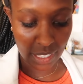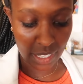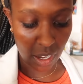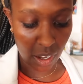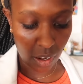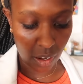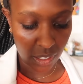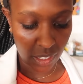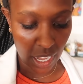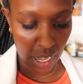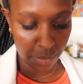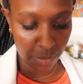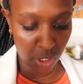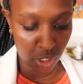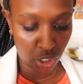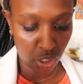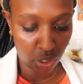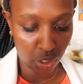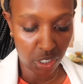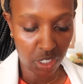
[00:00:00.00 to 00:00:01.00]
I think all the
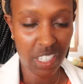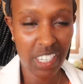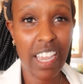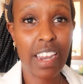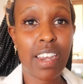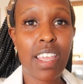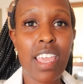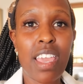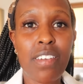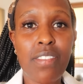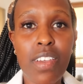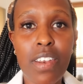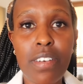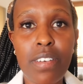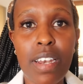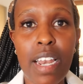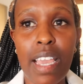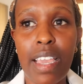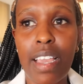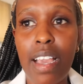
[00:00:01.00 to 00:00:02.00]
updates you're going to get.
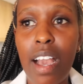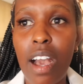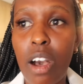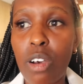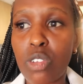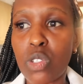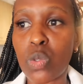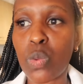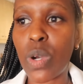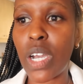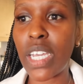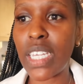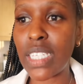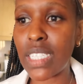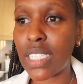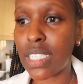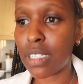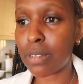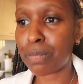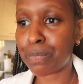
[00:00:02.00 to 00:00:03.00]
Even like
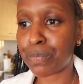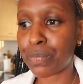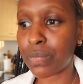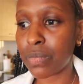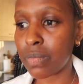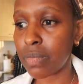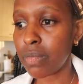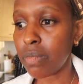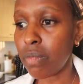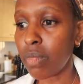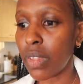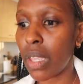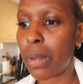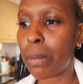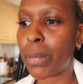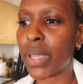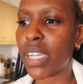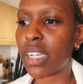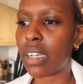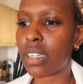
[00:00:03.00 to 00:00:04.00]
house-wise,
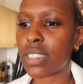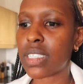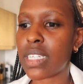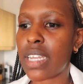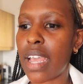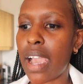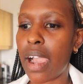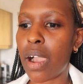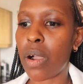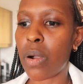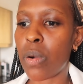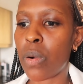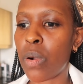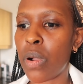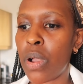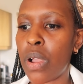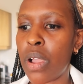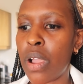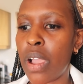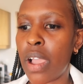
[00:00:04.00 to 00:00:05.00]
because
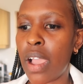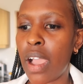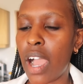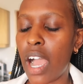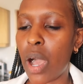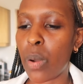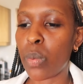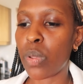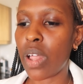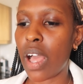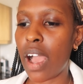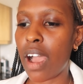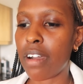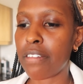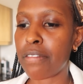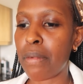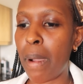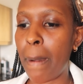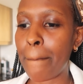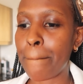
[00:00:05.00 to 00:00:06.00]
now I will
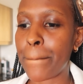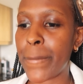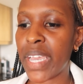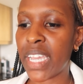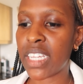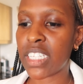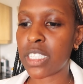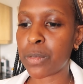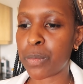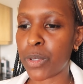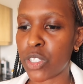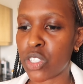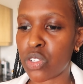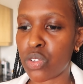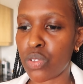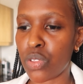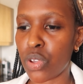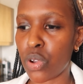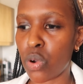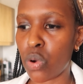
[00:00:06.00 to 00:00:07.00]
have bigger space
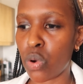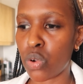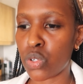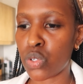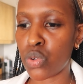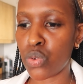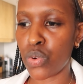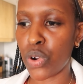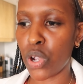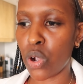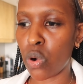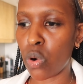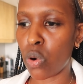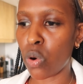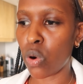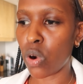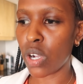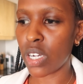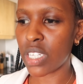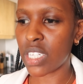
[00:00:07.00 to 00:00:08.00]
to
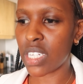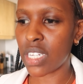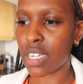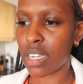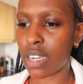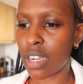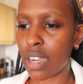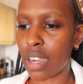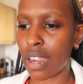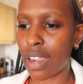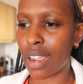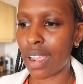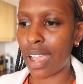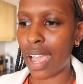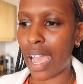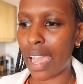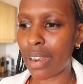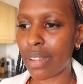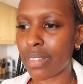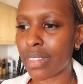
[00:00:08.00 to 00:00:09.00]
record,
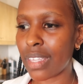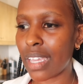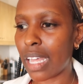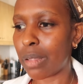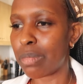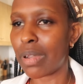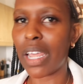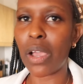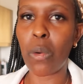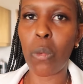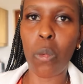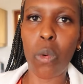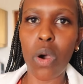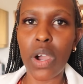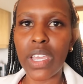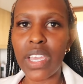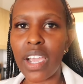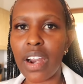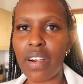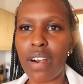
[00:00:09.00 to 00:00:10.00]
I don't think I'll be like
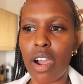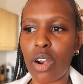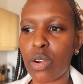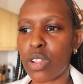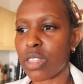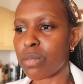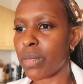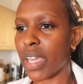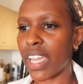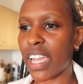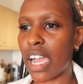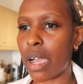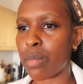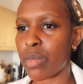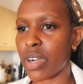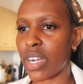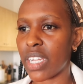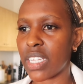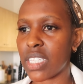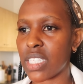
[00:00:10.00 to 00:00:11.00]
walking around with my
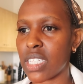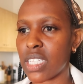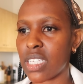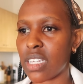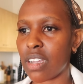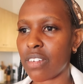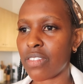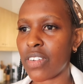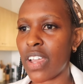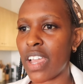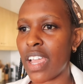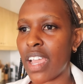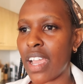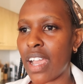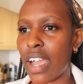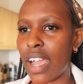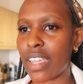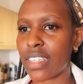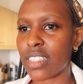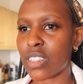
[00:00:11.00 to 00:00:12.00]
camera and stuff.
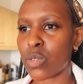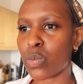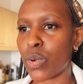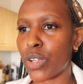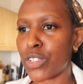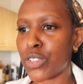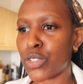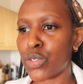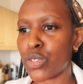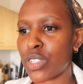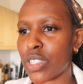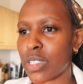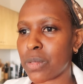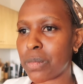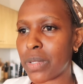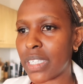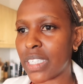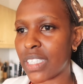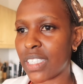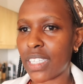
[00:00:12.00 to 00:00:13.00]
I just want to
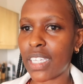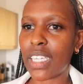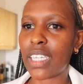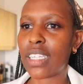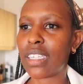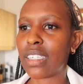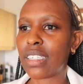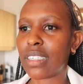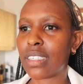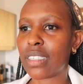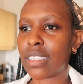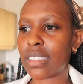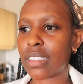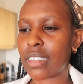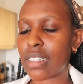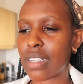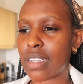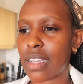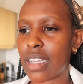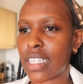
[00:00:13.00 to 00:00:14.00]
just maintain
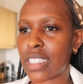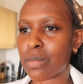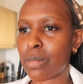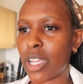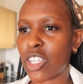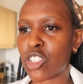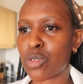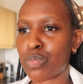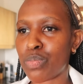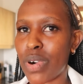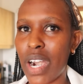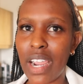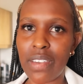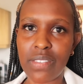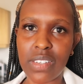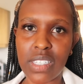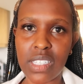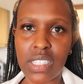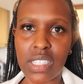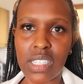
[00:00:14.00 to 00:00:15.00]
as much
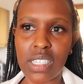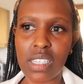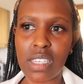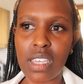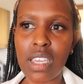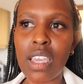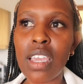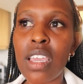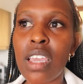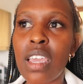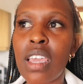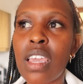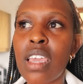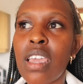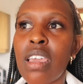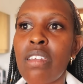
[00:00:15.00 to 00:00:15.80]
privacy